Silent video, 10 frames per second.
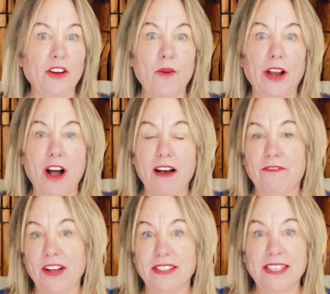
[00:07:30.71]
going
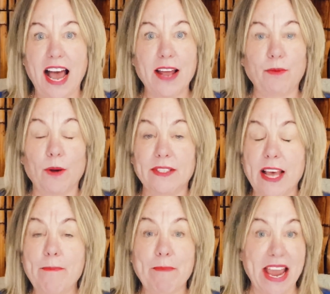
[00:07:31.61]
off on side roads
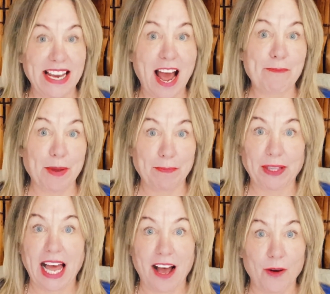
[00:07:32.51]
that may not be
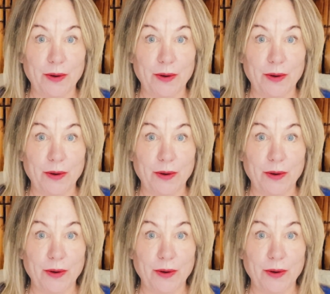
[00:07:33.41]
plowed.